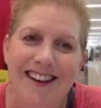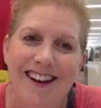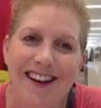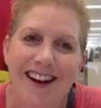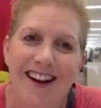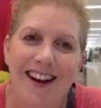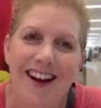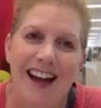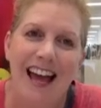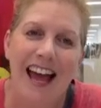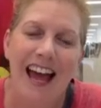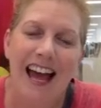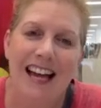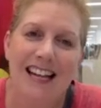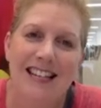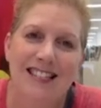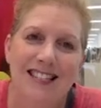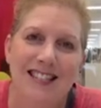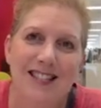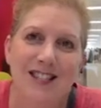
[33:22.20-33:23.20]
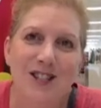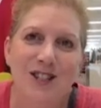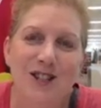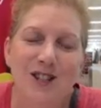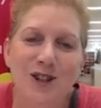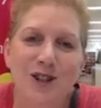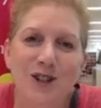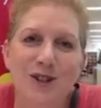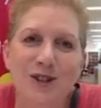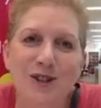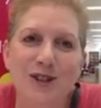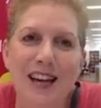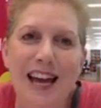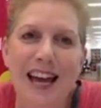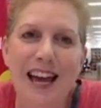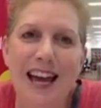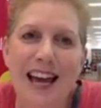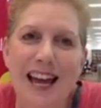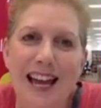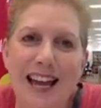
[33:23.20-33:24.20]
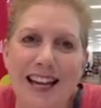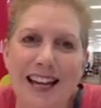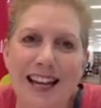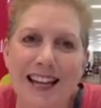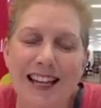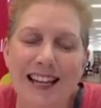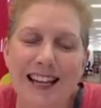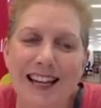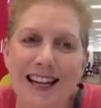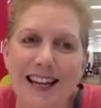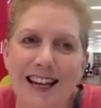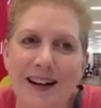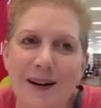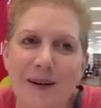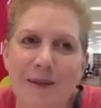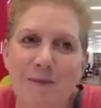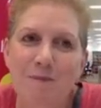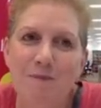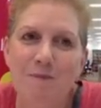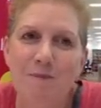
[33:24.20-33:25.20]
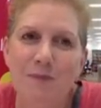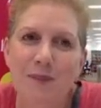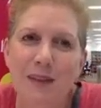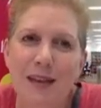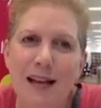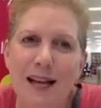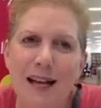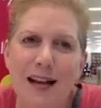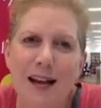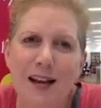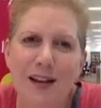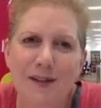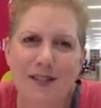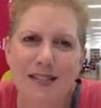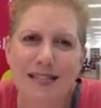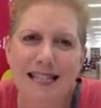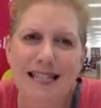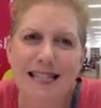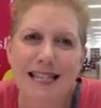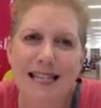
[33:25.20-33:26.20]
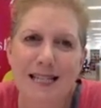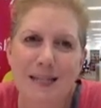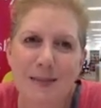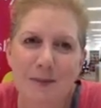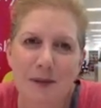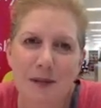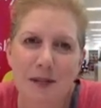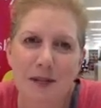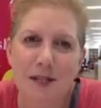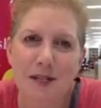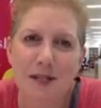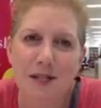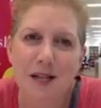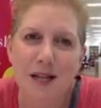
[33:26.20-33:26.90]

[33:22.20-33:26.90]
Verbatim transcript: I had to do a kind of an assessment